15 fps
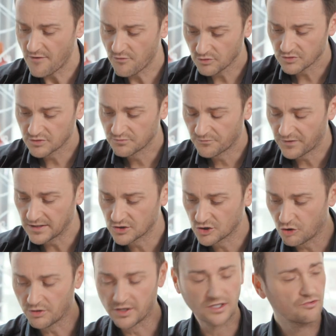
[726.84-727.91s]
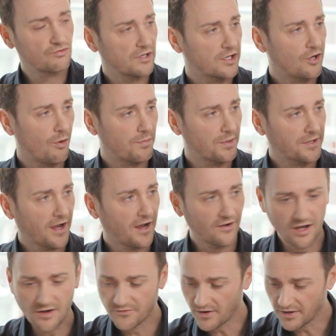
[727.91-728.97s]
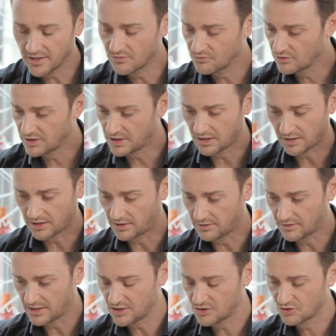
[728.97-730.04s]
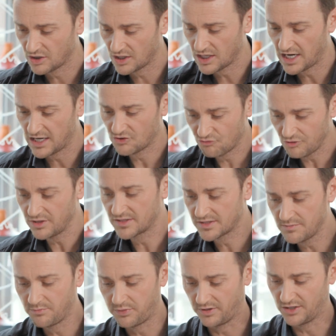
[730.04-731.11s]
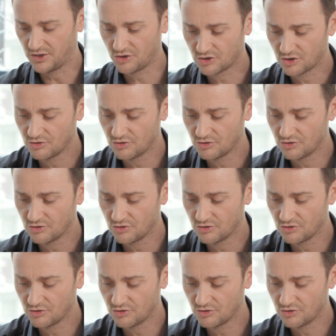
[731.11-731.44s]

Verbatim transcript: everyone thinks cooking's really complicated, I find it really like it's it's really simple. It's